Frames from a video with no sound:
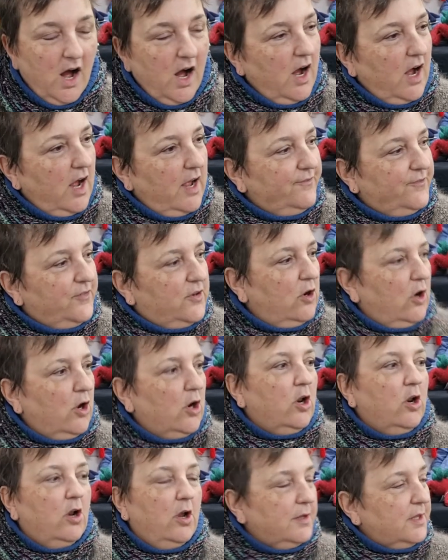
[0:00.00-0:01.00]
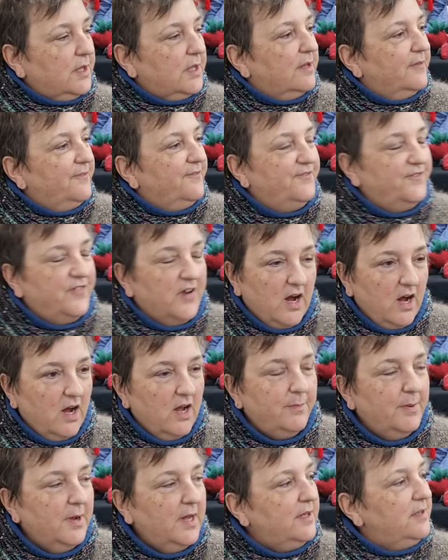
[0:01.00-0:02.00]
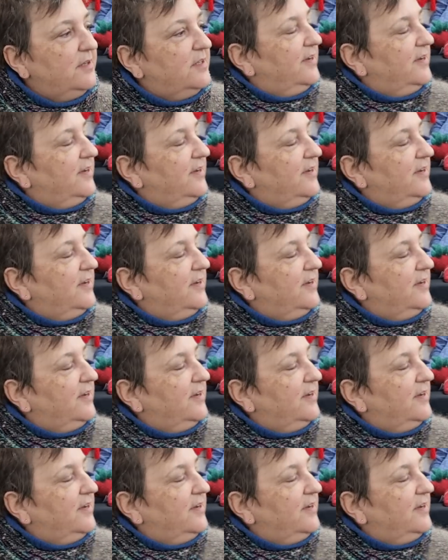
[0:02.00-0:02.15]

I've got lots of fibre,